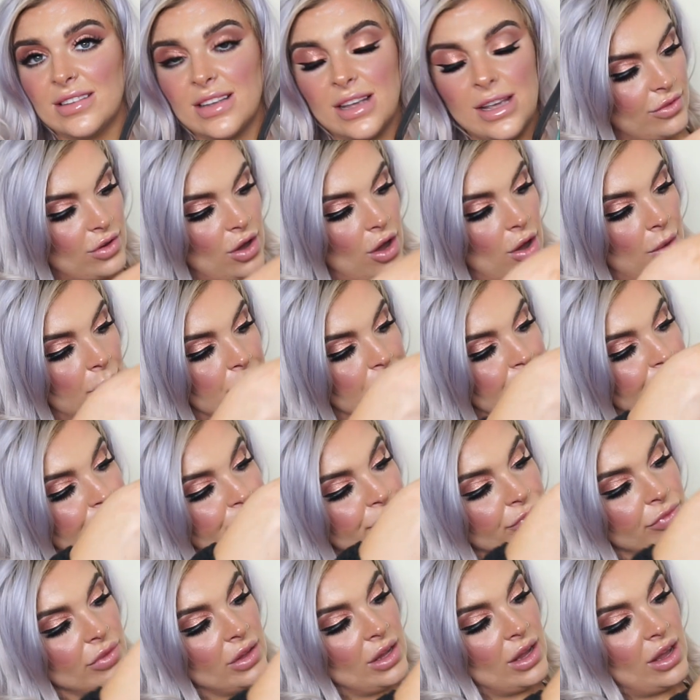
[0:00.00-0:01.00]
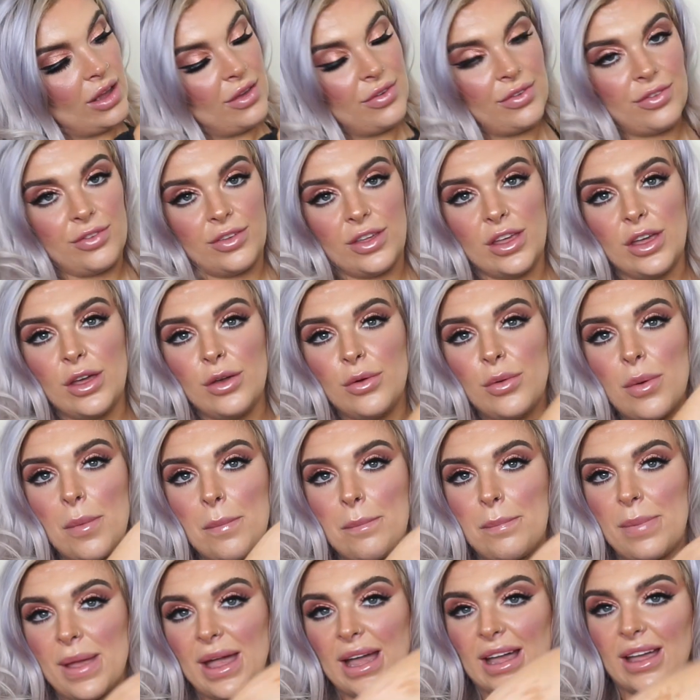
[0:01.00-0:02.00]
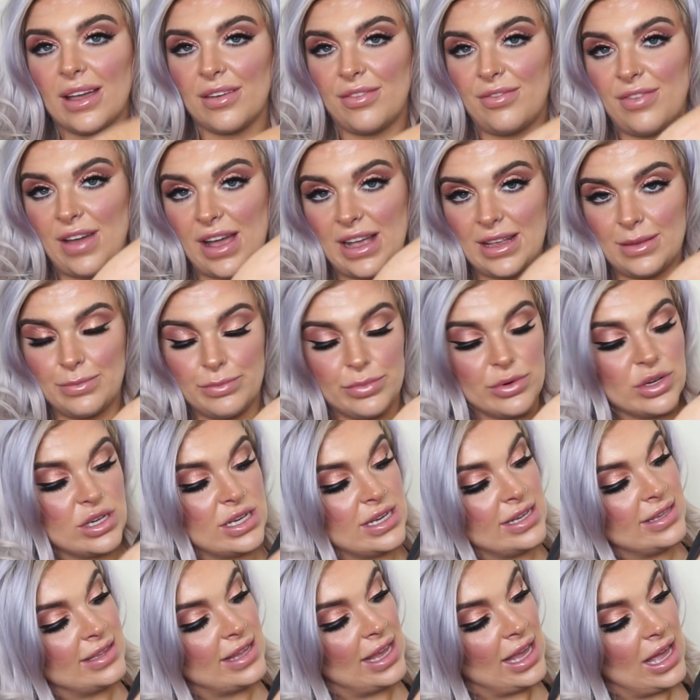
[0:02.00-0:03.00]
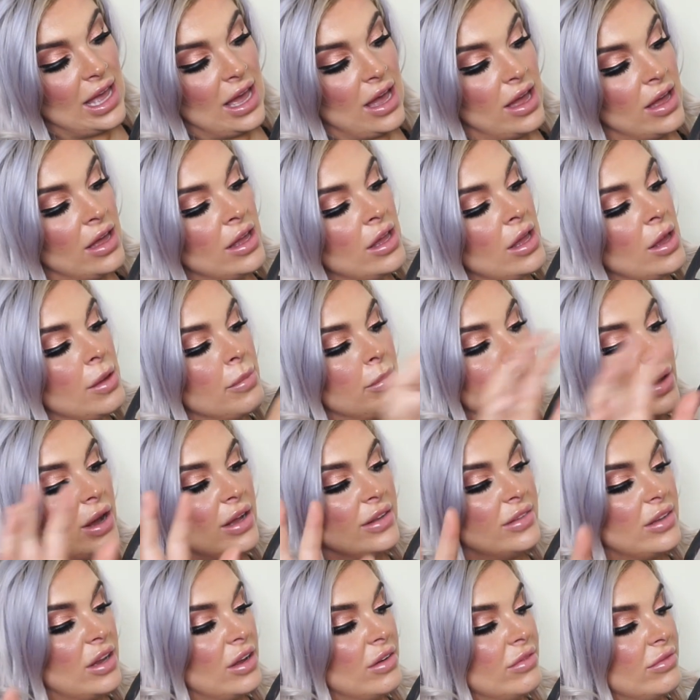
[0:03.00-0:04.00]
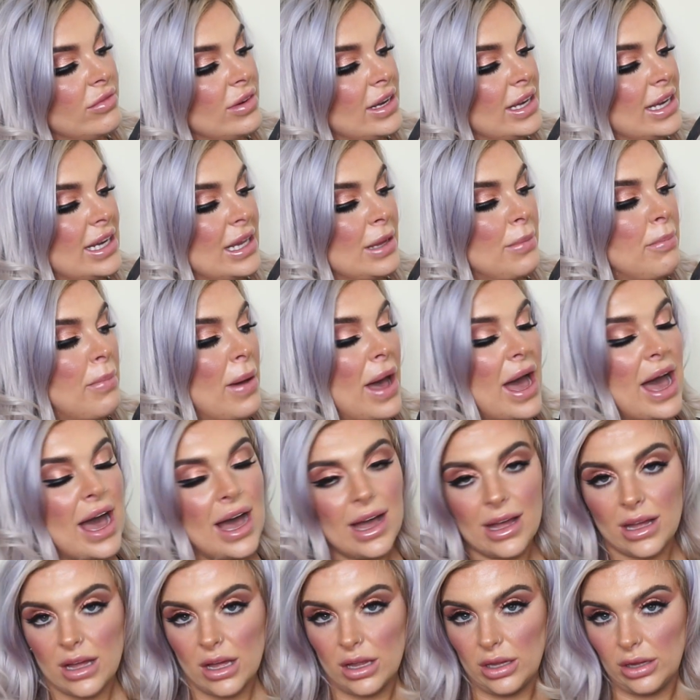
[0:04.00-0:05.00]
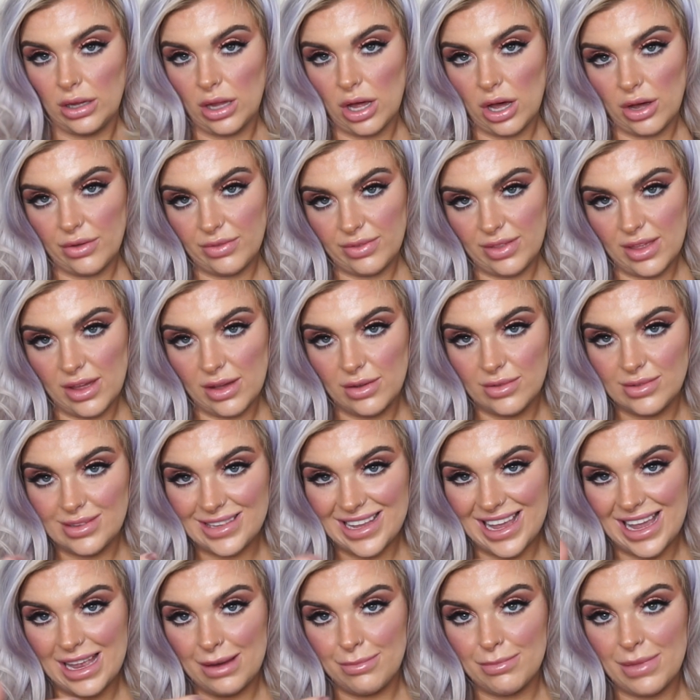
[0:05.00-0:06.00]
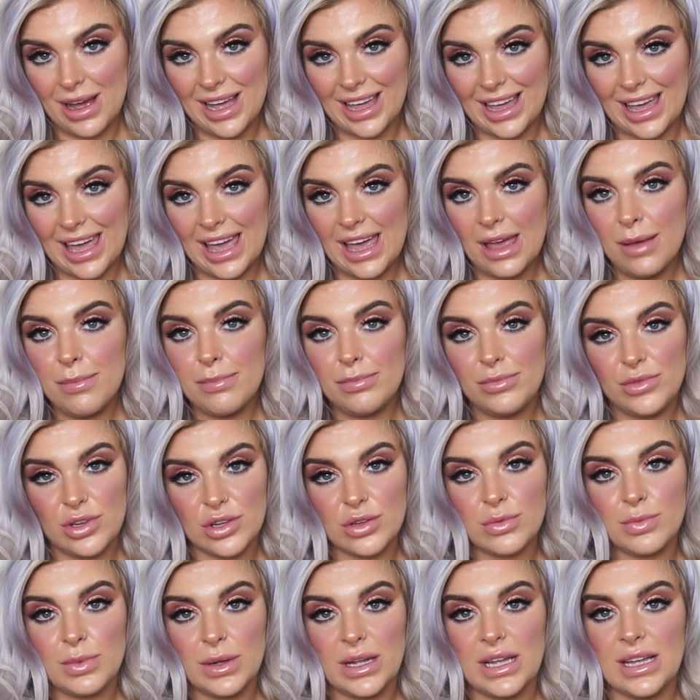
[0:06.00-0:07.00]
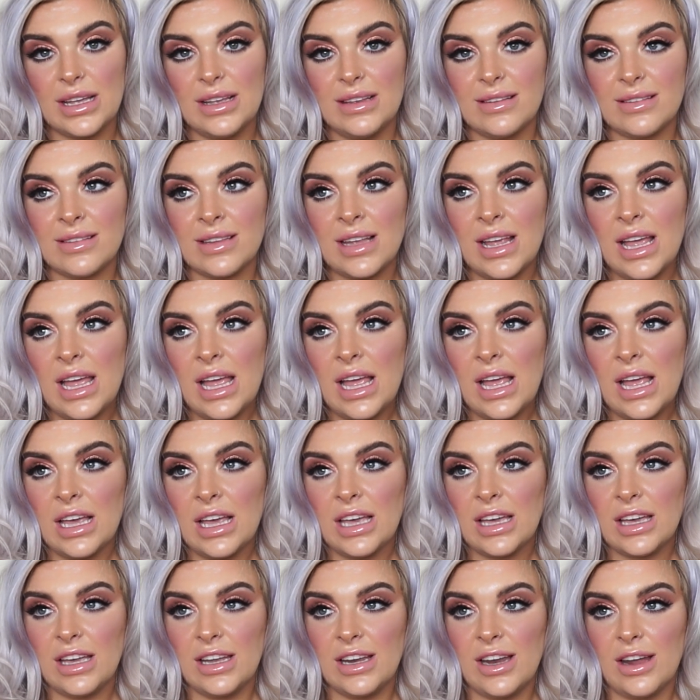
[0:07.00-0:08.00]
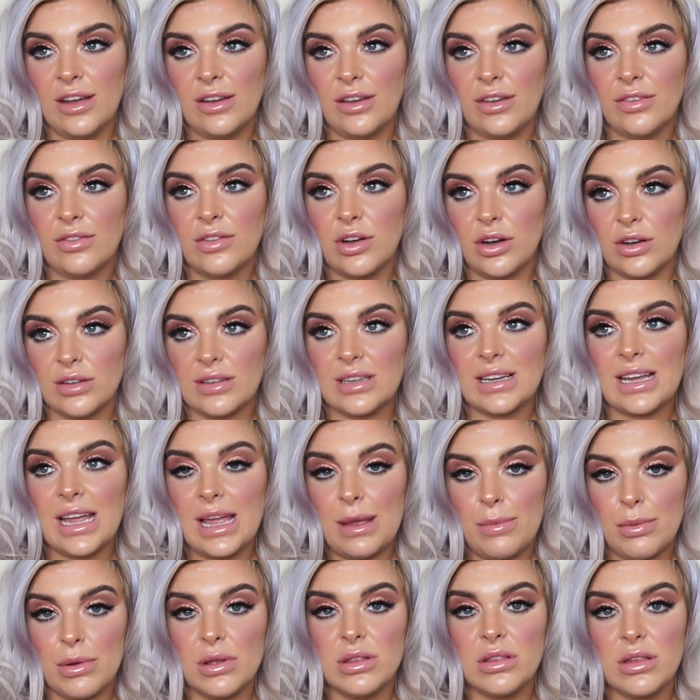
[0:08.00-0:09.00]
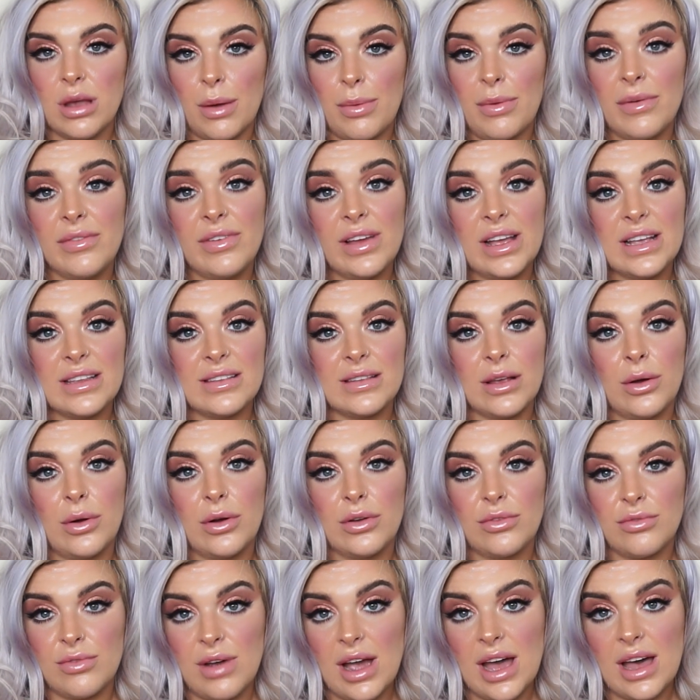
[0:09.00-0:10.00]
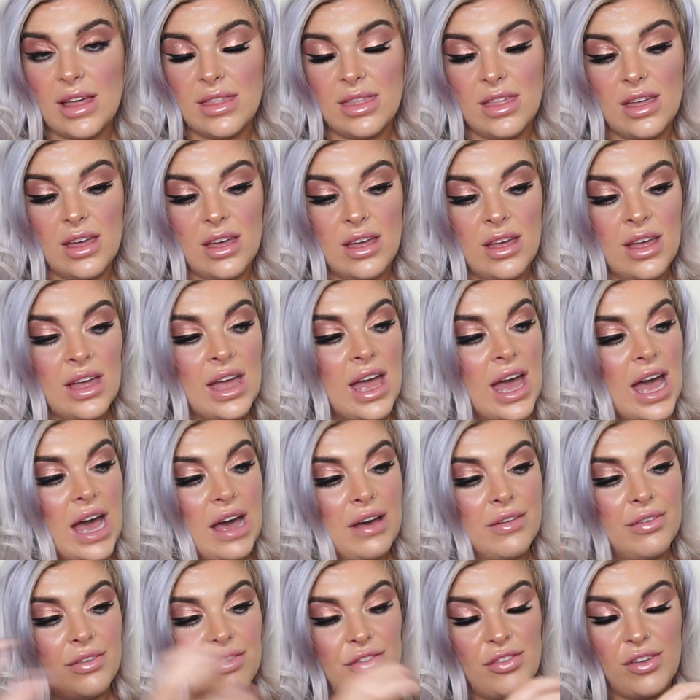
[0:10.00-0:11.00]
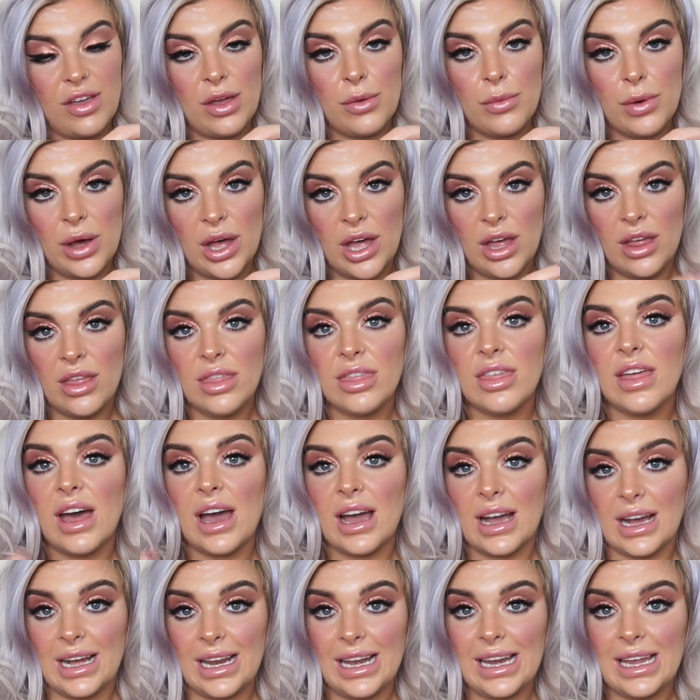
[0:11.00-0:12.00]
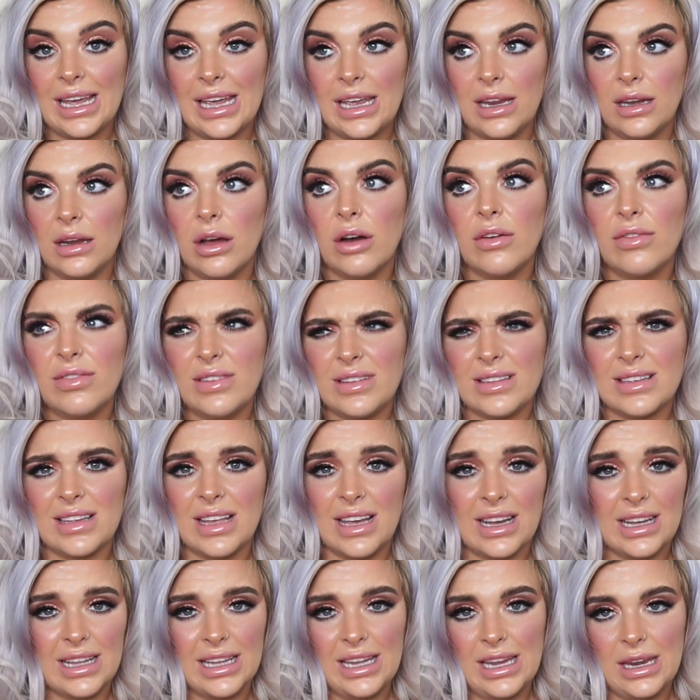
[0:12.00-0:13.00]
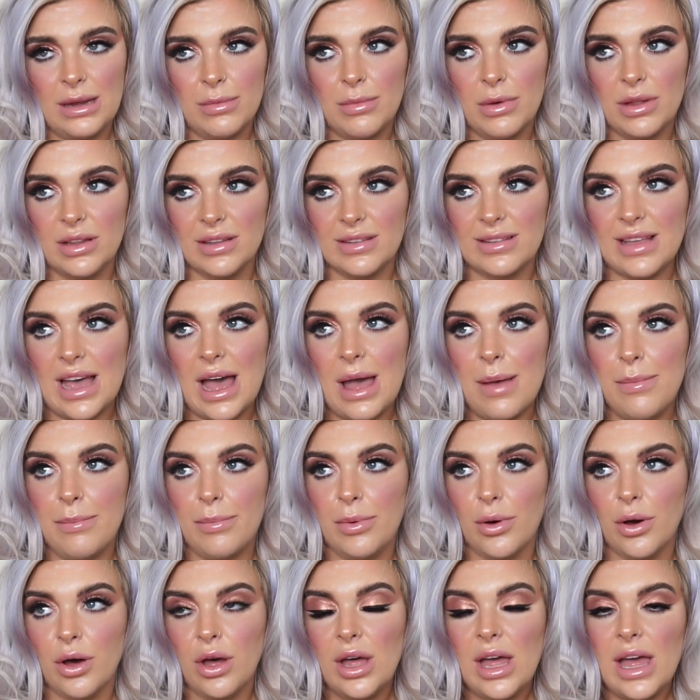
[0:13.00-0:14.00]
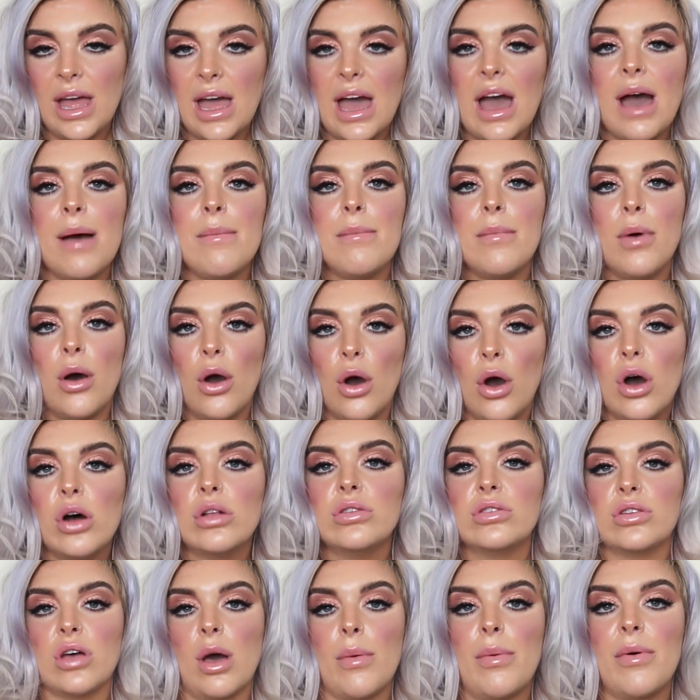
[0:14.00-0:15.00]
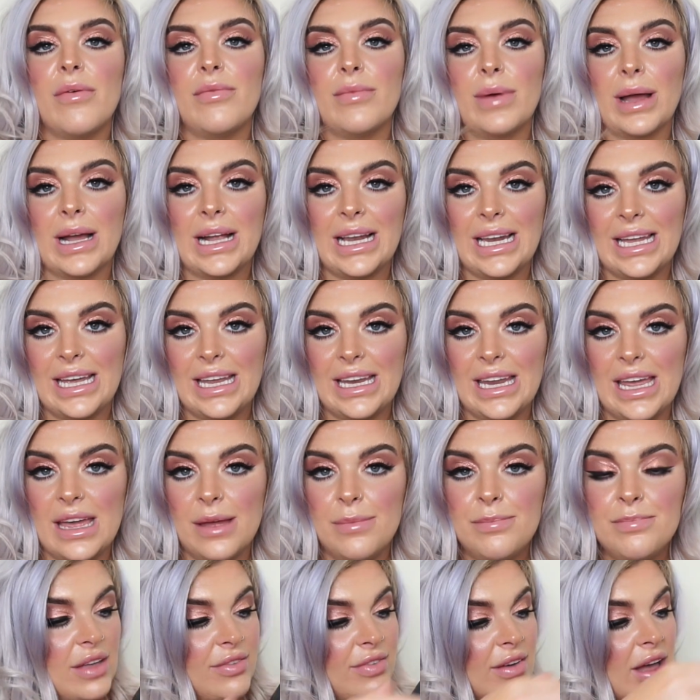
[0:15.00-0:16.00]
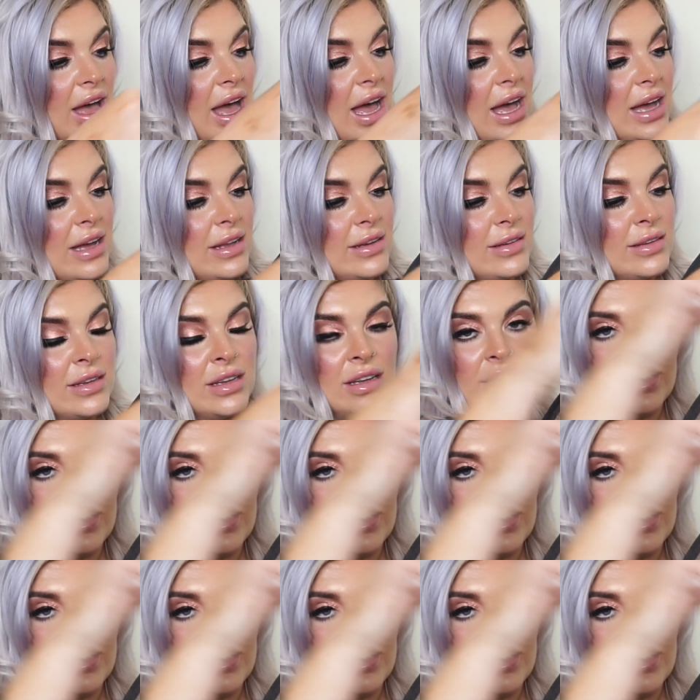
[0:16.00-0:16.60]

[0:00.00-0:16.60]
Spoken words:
I've got a few big face brushes here, but I don't really pack a lot of those in my kit just because, you know, you've got to keep on top of it. So I'd rather have fewer that I clean. Obviously I clean them all the time, but I'm more on top of my cleaning. If I had